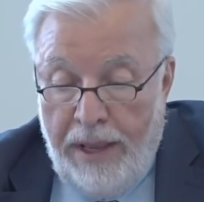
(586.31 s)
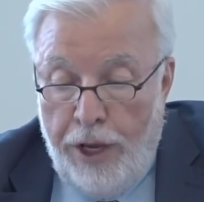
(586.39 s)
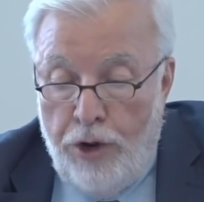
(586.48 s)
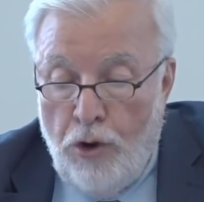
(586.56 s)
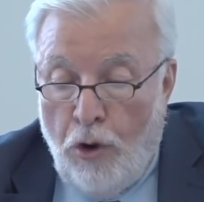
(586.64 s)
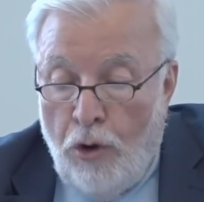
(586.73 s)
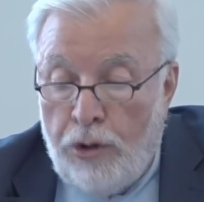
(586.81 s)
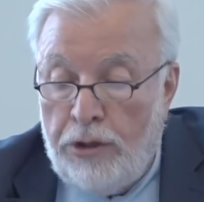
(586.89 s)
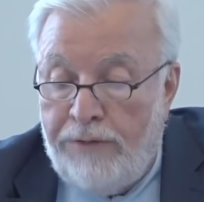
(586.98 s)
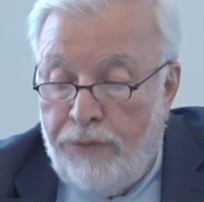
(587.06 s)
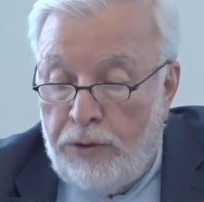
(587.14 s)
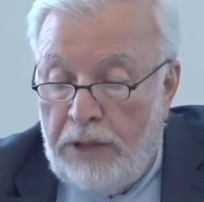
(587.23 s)
in
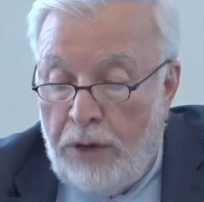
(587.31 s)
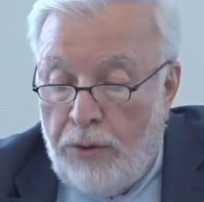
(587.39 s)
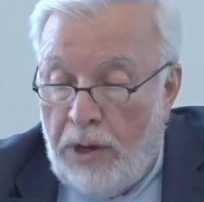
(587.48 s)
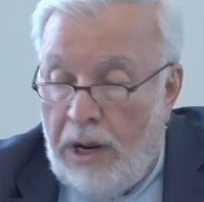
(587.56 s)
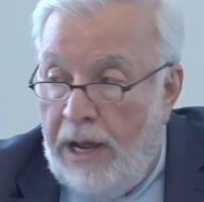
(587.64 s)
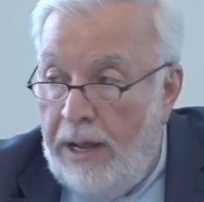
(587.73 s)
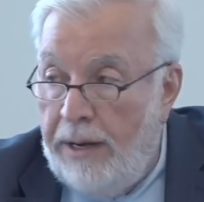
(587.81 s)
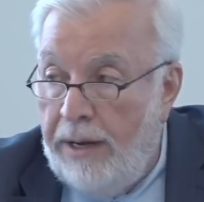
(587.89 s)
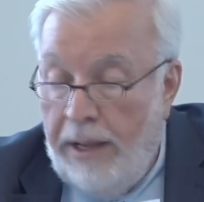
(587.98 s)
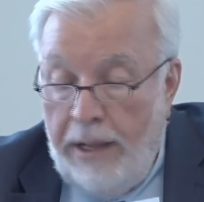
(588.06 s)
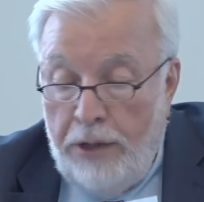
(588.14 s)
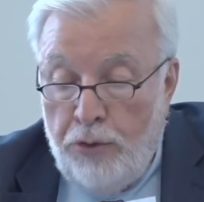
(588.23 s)
order for the
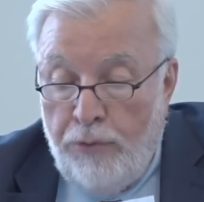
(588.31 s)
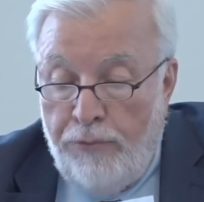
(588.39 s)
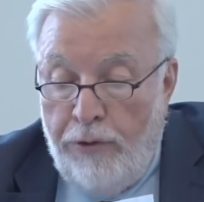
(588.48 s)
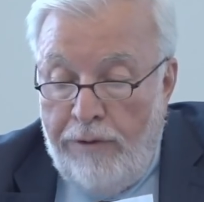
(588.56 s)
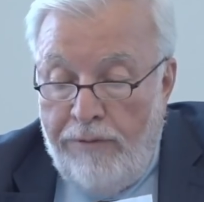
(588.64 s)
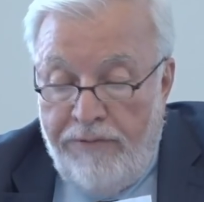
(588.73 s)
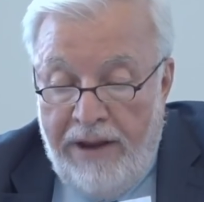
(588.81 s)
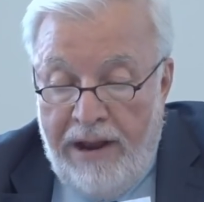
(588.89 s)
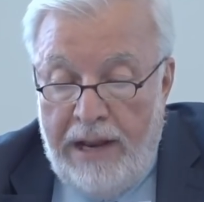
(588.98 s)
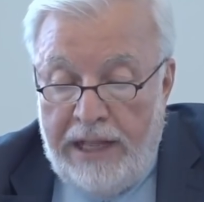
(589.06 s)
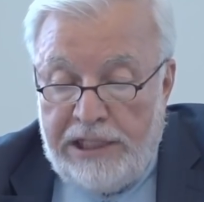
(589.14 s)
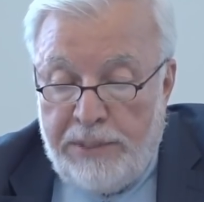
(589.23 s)
Quran to
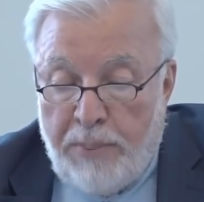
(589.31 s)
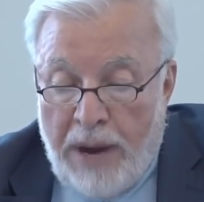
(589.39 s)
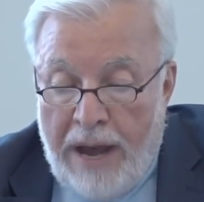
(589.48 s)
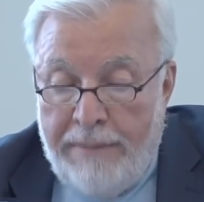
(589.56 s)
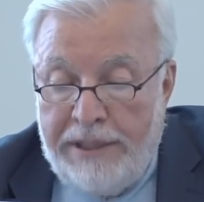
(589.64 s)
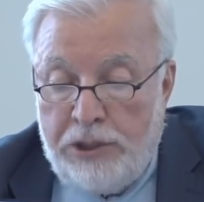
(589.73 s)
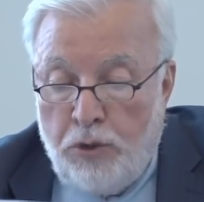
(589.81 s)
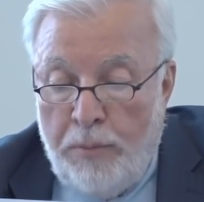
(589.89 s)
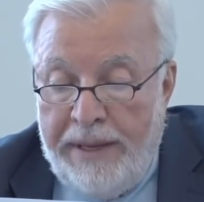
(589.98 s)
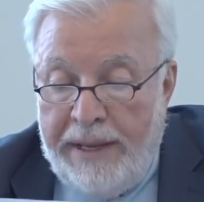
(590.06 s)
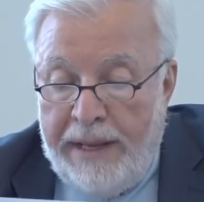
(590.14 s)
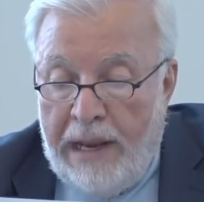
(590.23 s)
fulfill its promise
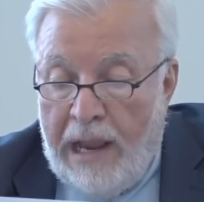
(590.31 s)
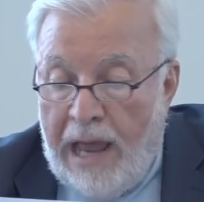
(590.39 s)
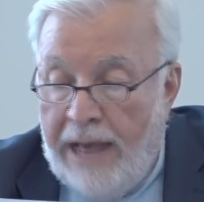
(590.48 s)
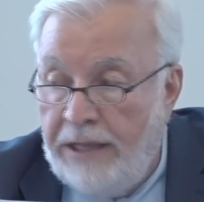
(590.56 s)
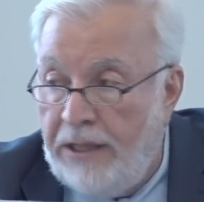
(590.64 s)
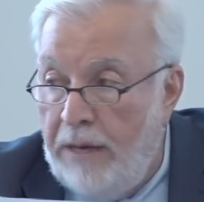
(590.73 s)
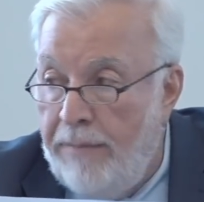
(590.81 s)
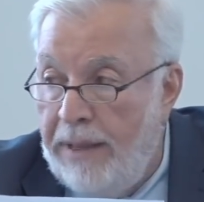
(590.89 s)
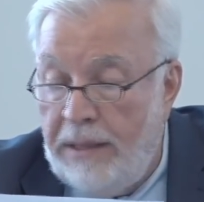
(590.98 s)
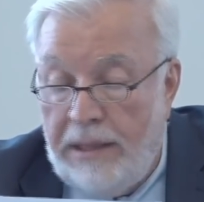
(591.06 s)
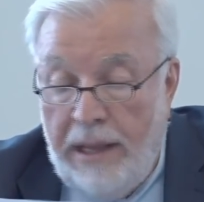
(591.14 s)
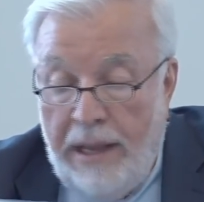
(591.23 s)
to be
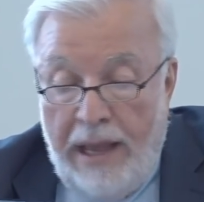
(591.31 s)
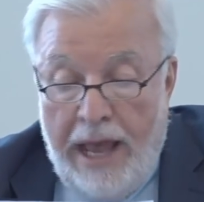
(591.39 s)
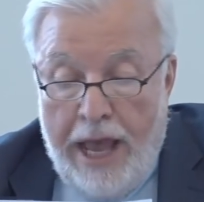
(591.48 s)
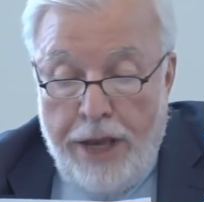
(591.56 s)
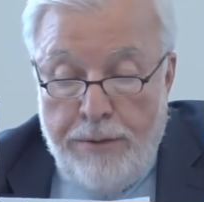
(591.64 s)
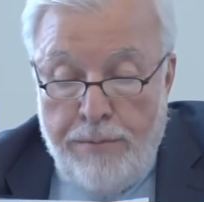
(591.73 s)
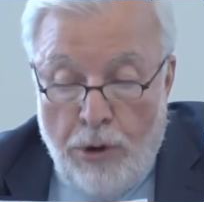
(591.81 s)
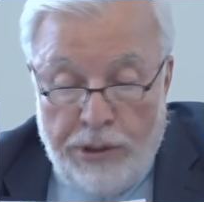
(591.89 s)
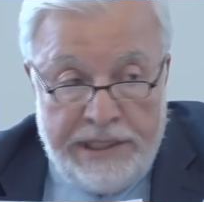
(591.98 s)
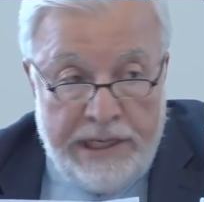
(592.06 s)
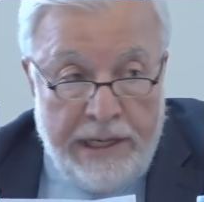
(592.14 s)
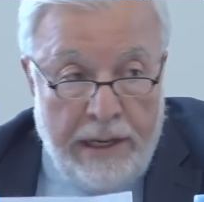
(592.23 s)
enlightenment and
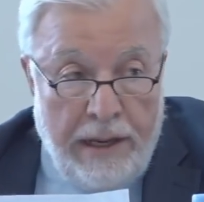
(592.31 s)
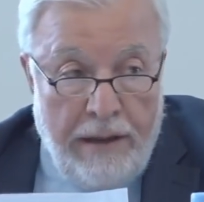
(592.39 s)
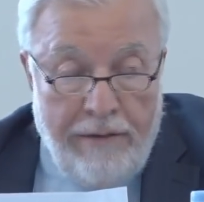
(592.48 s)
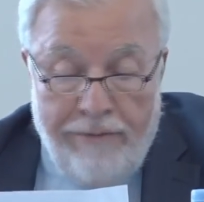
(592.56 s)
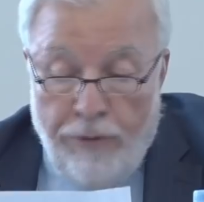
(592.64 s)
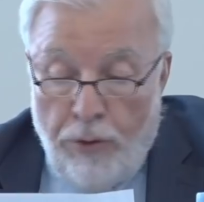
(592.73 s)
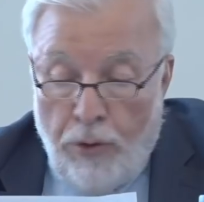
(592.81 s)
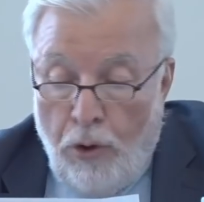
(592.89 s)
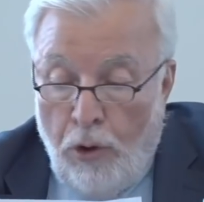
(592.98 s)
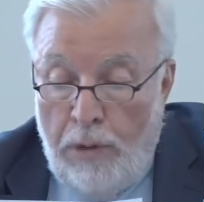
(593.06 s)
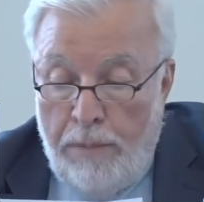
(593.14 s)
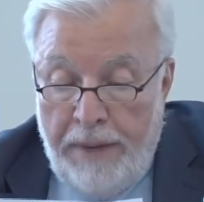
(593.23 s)
mercy for
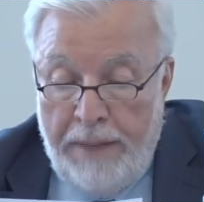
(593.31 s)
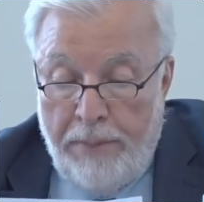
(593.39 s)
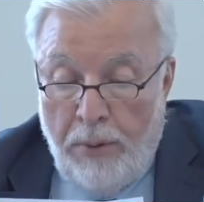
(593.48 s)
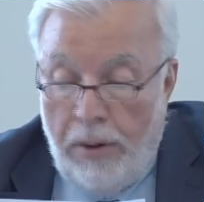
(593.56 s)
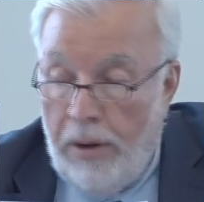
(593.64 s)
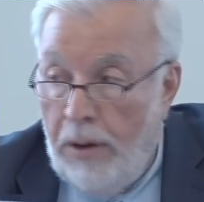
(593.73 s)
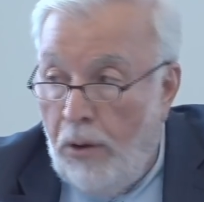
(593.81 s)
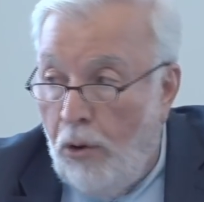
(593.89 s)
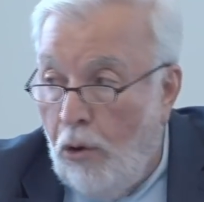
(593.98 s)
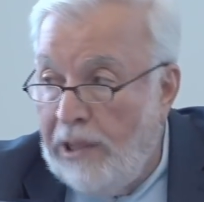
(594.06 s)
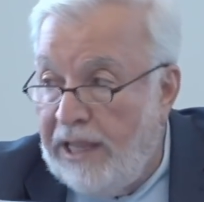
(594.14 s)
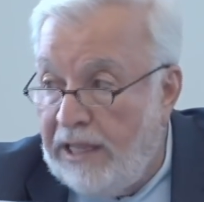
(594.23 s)
all people
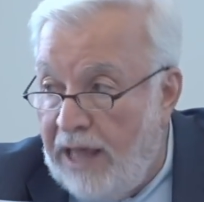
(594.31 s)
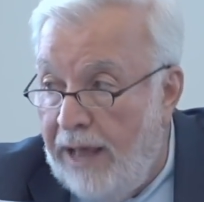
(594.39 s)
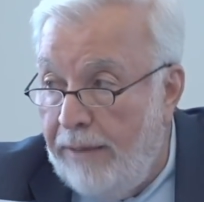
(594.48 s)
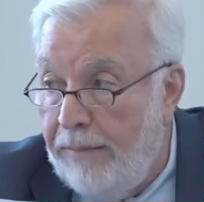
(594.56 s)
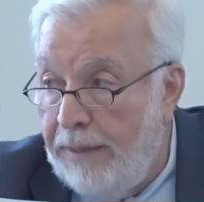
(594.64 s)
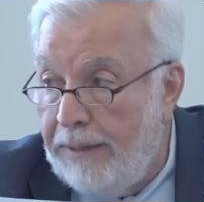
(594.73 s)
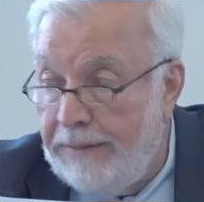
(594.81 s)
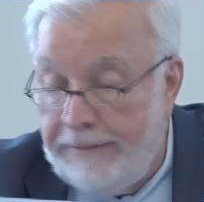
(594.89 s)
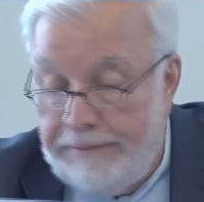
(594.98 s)
all the time.